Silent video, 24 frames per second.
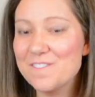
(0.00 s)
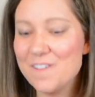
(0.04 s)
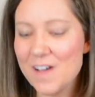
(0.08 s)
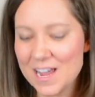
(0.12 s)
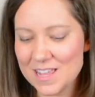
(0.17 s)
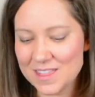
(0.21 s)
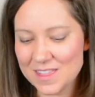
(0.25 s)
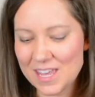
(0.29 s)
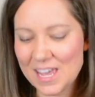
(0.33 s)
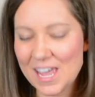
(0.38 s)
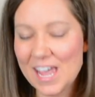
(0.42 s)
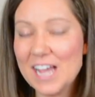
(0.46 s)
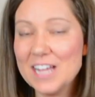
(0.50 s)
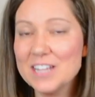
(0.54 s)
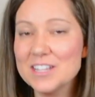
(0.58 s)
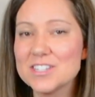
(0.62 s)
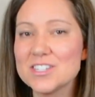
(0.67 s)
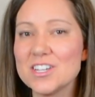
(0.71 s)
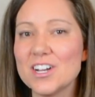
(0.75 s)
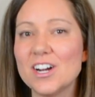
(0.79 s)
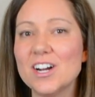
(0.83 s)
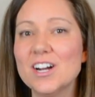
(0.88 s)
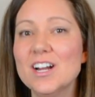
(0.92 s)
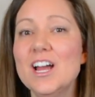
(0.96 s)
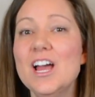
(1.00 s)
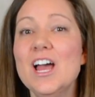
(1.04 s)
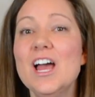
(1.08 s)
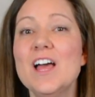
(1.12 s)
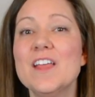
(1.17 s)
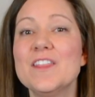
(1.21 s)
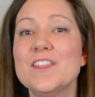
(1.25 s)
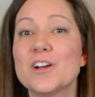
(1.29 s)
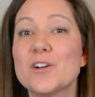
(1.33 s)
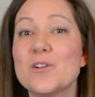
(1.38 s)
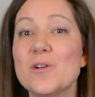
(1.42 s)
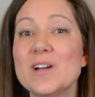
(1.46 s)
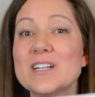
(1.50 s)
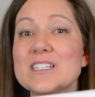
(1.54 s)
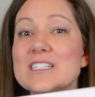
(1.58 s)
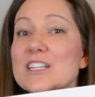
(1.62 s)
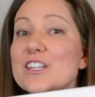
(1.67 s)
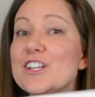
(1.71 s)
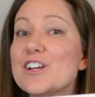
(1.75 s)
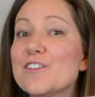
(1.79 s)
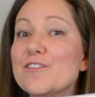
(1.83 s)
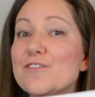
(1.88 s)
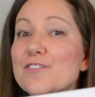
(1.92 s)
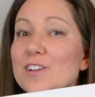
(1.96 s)
find the answer, they're going
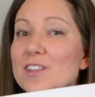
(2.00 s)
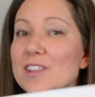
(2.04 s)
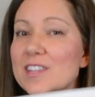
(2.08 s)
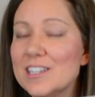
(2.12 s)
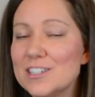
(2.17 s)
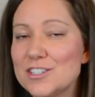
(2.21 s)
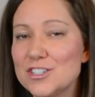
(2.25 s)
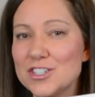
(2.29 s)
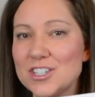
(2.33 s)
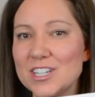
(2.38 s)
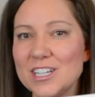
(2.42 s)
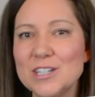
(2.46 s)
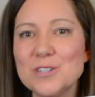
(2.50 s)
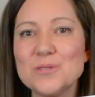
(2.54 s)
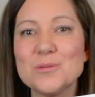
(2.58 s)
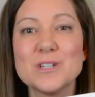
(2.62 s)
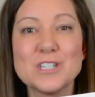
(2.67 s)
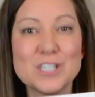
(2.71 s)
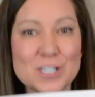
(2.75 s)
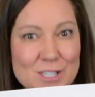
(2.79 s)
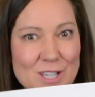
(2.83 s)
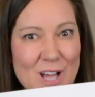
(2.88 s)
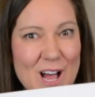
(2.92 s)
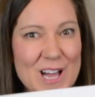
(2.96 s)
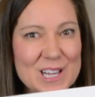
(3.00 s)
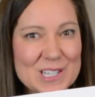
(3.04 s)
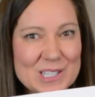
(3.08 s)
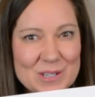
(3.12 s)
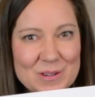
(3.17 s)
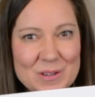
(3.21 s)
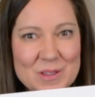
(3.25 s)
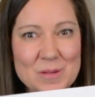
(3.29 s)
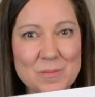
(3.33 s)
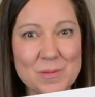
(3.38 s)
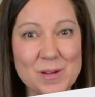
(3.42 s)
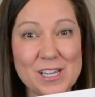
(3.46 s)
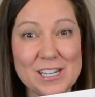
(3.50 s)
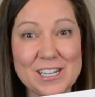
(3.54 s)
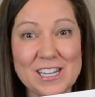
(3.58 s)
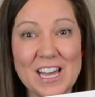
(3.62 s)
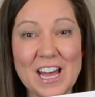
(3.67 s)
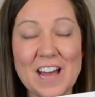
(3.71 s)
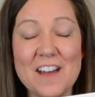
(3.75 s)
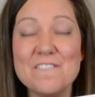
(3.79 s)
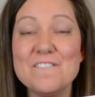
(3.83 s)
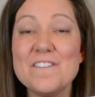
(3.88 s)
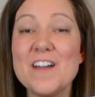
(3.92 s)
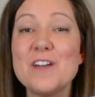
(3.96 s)
to look for this sheet, which is also in the
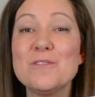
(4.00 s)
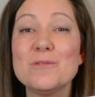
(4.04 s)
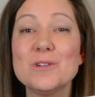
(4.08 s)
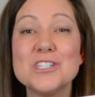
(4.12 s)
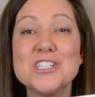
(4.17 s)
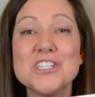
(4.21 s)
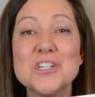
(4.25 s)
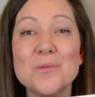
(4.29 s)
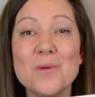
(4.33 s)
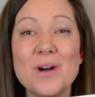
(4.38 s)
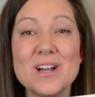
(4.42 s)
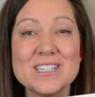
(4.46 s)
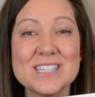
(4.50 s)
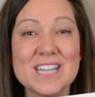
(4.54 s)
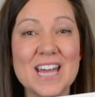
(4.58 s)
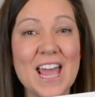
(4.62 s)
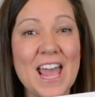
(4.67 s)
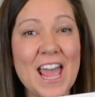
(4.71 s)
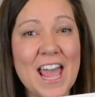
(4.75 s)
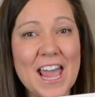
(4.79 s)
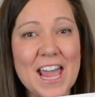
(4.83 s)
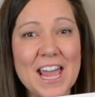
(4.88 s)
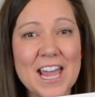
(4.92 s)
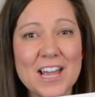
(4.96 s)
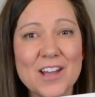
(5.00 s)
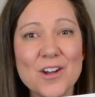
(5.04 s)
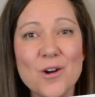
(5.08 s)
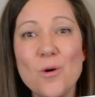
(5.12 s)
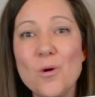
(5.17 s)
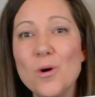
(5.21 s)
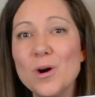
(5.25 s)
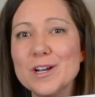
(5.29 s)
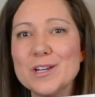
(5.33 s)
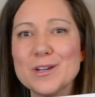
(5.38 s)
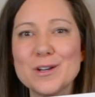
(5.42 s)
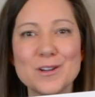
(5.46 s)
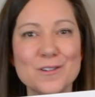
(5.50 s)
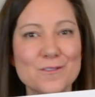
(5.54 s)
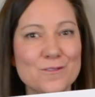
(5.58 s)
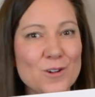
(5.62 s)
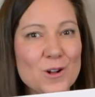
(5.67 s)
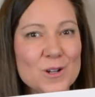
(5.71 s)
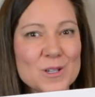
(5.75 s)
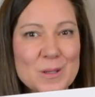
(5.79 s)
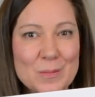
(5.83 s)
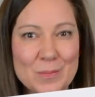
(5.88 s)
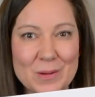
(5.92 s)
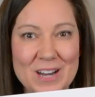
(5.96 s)
PDF, and which you want to hang, or you can
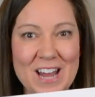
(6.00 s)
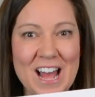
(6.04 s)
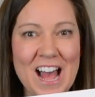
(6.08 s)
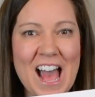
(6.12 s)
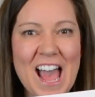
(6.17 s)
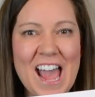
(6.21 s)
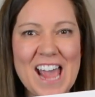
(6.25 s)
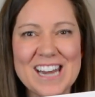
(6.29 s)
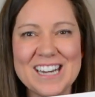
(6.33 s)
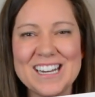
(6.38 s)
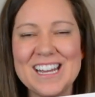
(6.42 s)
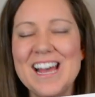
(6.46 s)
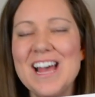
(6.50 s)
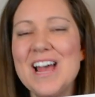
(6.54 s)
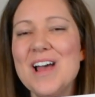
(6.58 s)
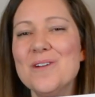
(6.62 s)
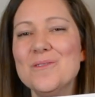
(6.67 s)
fold up and hide,